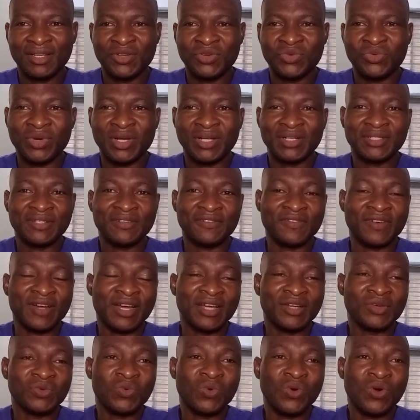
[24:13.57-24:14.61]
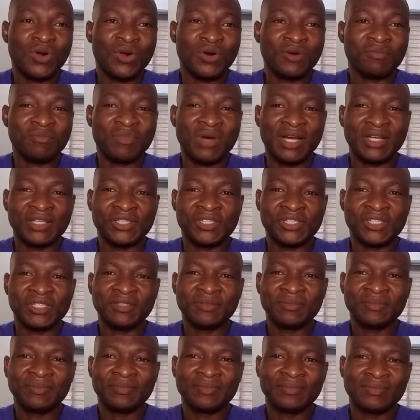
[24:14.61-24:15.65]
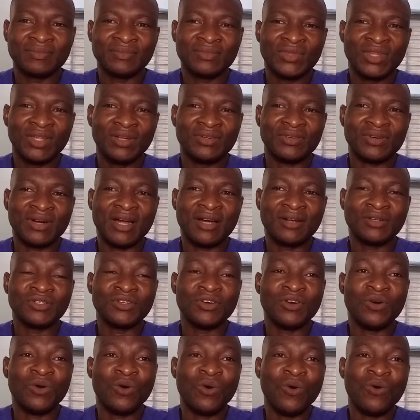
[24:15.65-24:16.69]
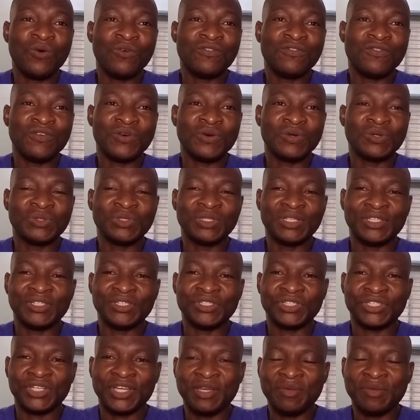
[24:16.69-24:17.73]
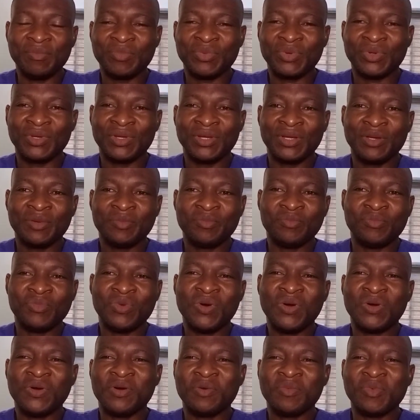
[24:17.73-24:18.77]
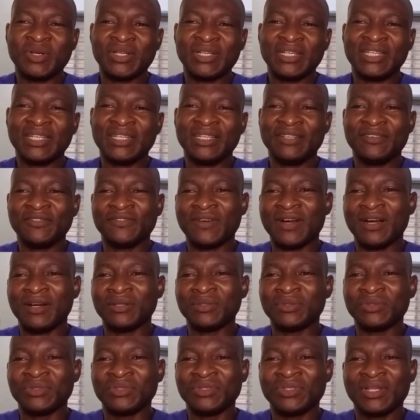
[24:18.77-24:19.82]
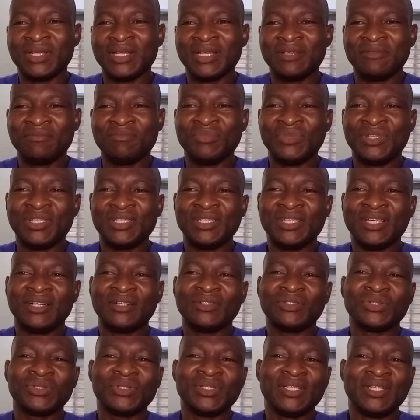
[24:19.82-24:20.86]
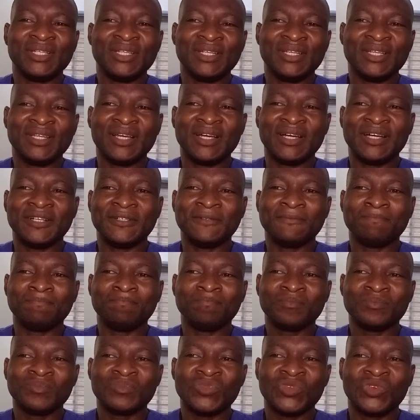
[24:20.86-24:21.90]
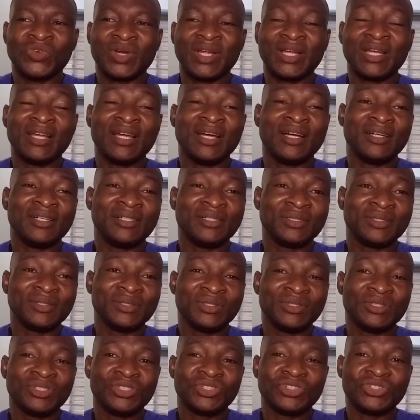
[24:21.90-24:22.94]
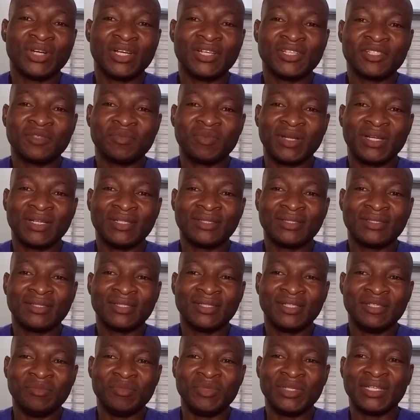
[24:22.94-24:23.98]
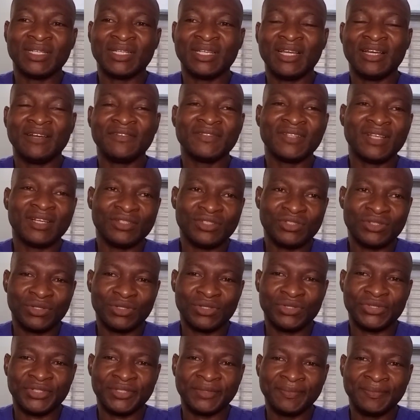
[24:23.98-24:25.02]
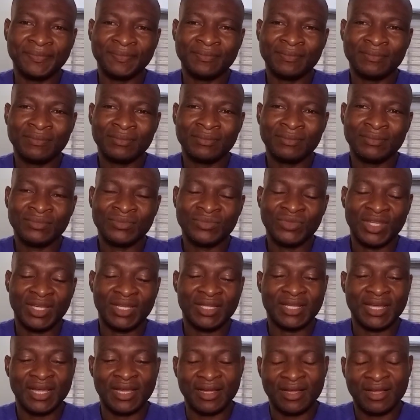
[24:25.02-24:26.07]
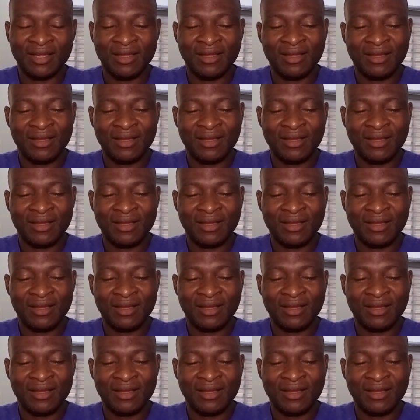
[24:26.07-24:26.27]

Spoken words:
well-defined wall margin, round or oval in shape, more commonly found medial to the renal transplant immediately after surgery. The